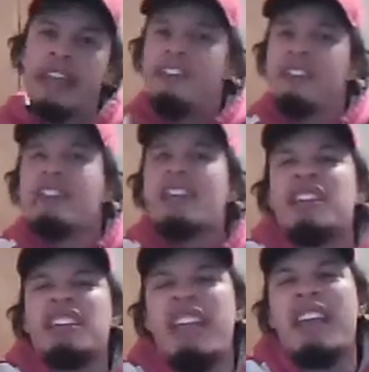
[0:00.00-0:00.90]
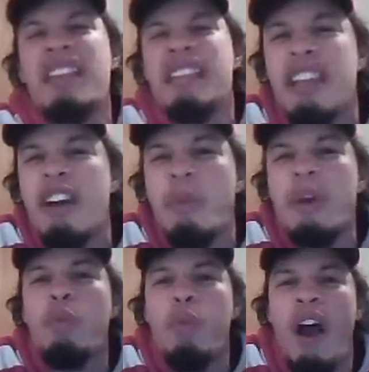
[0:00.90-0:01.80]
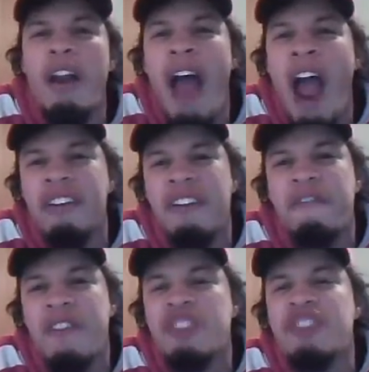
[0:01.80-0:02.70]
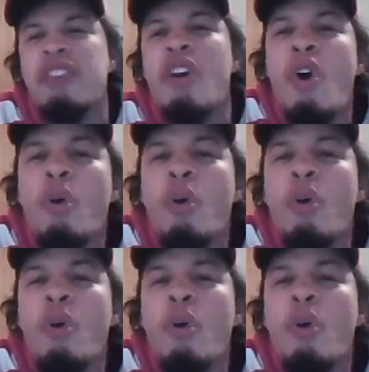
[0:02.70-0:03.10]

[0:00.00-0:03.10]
Even in, in the year we won our division,